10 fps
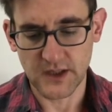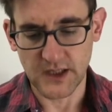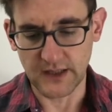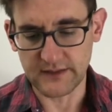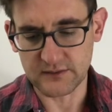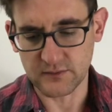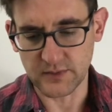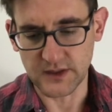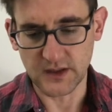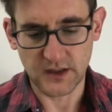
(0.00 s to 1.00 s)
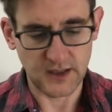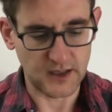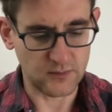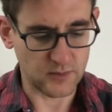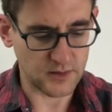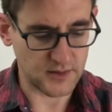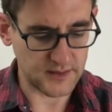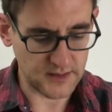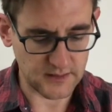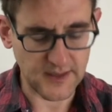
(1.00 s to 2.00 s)
And that's what we can work on
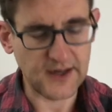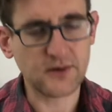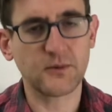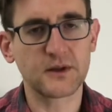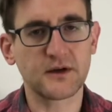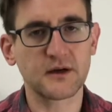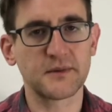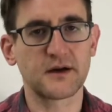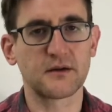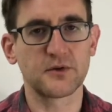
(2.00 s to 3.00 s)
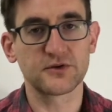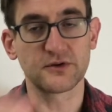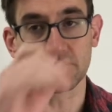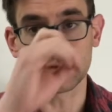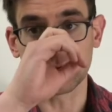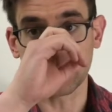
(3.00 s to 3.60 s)
here. Now, how can we talk about our emotional issues?